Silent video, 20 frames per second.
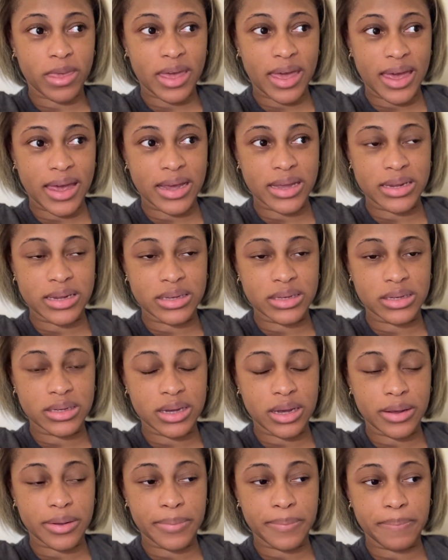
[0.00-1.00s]
And
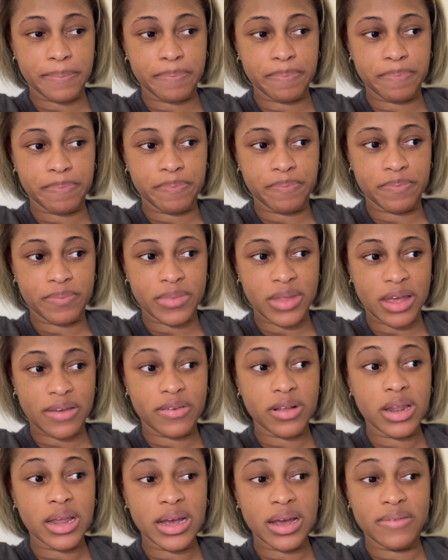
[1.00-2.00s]
I
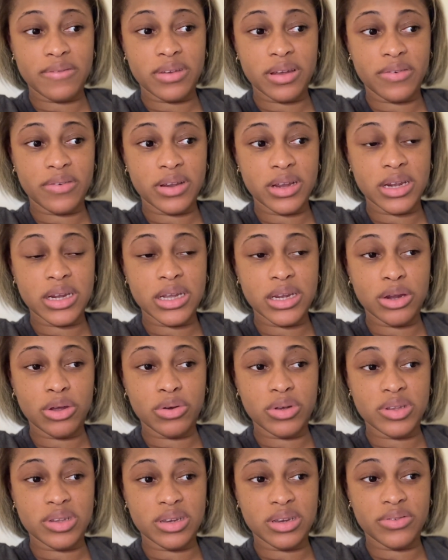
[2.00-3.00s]
feel like I've definitely
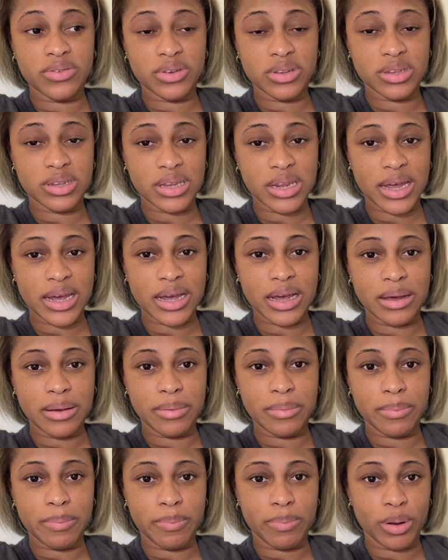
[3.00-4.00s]
noticed a difference in like
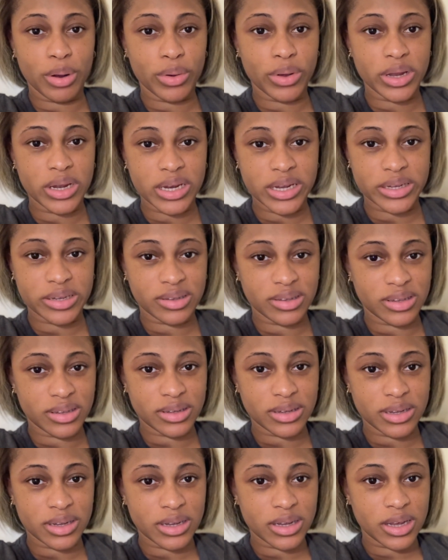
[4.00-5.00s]

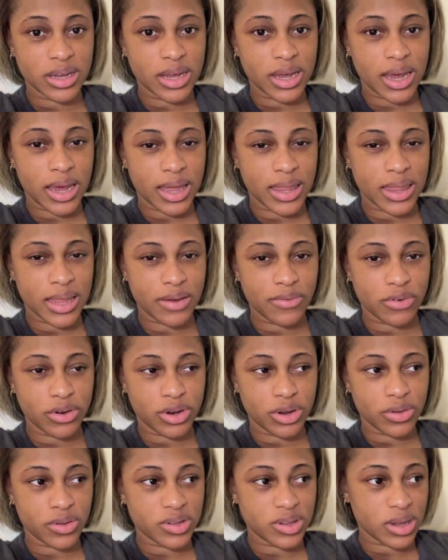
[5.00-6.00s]
bloatedness and that
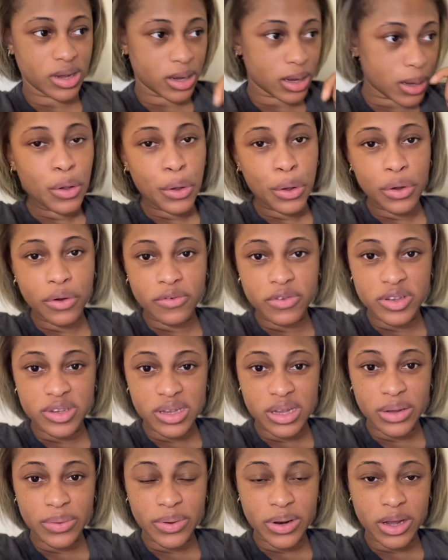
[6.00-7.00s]
reducing.
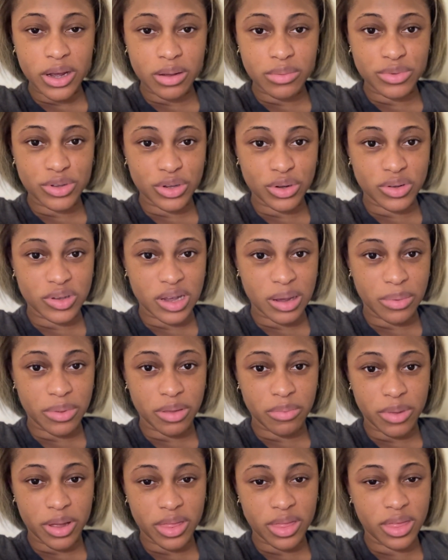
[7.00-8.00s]
Obviously, when it comes to your time of
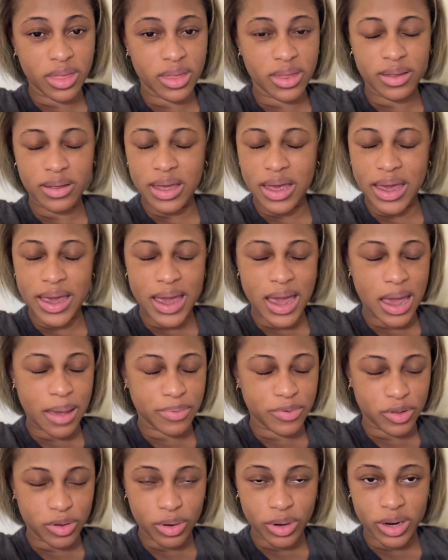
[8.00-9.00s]
the month,
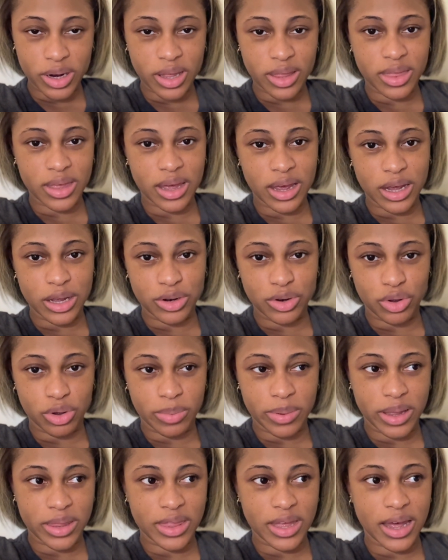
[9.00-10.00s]
absolutely nothing I can do
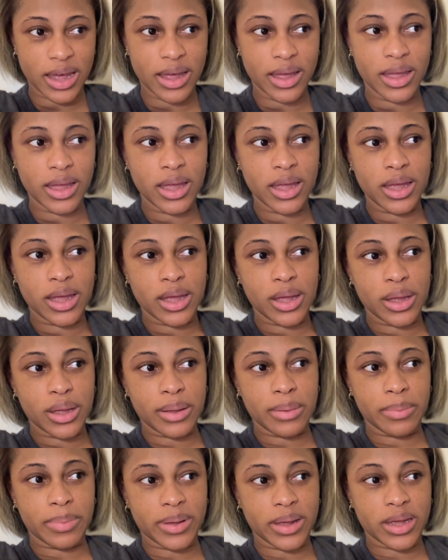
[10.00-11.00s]
about that.
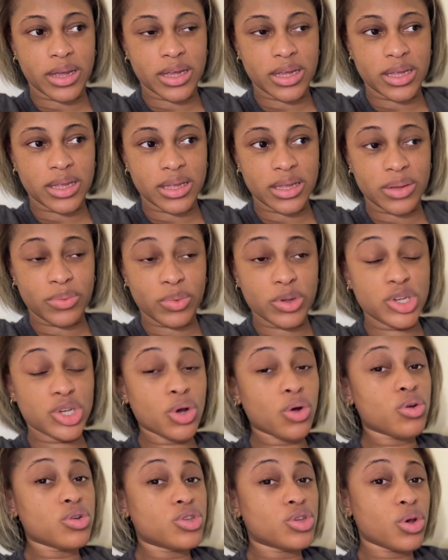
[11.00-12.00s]
But which
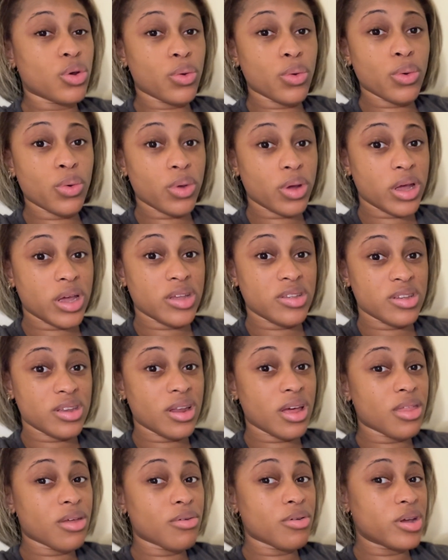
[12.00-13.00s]
also is
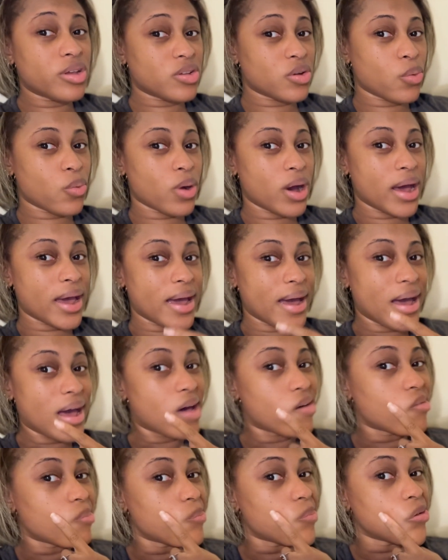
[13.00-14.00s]
another reason why I
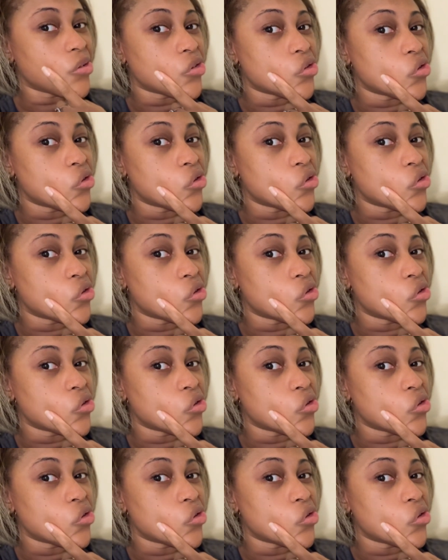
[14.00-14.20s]
haven't been